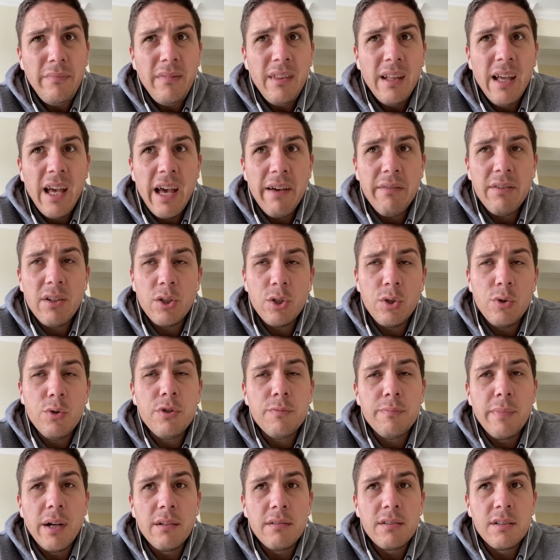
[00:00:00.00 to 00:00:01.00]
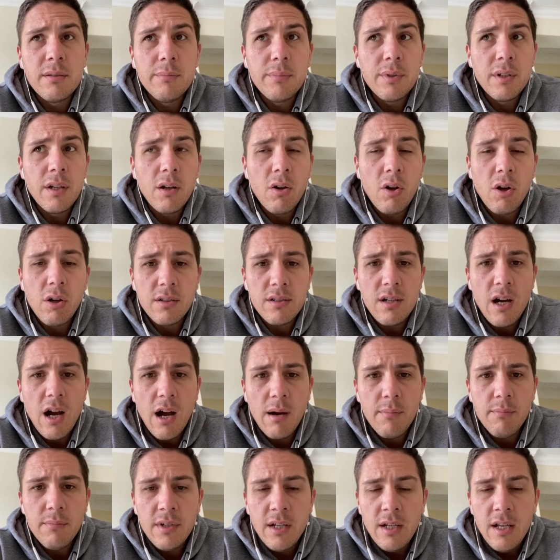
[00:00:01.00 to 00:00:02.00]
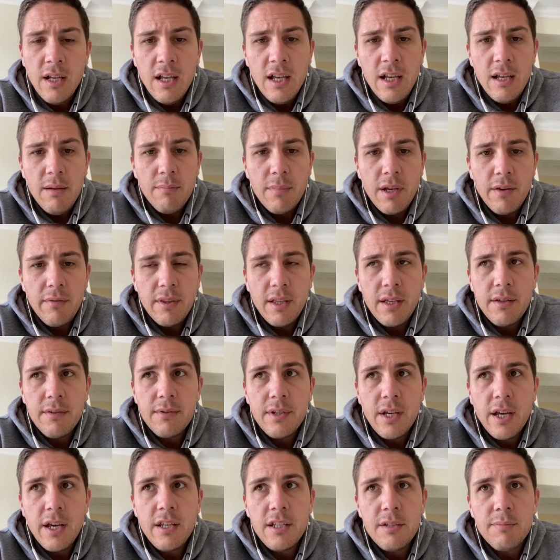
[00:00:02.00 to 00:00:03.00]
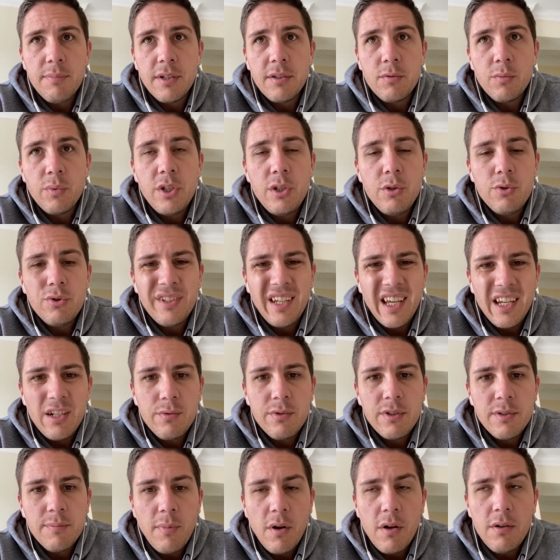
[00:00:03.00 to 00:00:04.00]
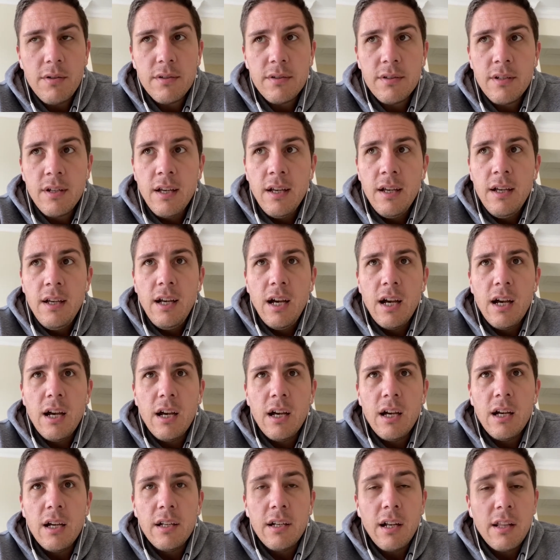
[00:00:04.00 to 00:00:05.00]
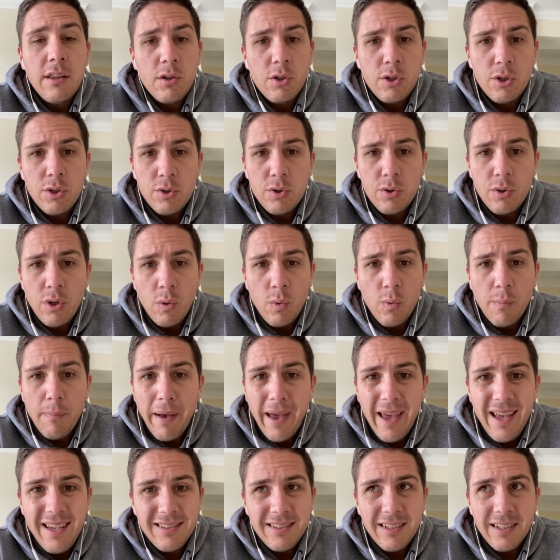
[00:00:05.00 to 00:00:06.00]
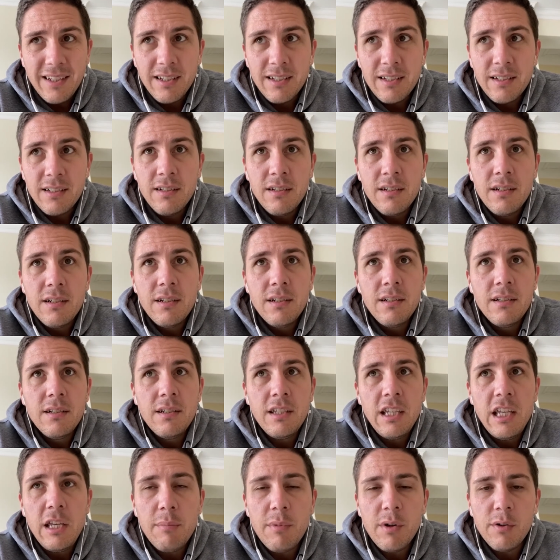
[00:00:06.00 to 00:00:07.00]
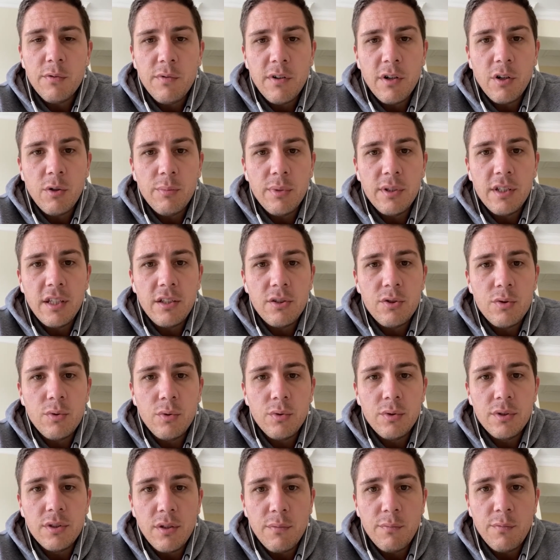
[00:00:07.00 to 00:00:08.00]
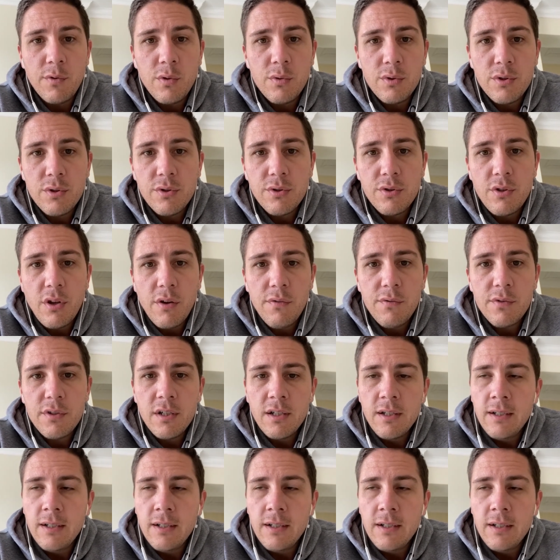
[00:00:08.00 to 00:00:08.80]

I haven't used MailChimp in a long time. Maybe they've changed, but we use GetResponse. Another good, amazing email funnel building tool is Infusionsoft,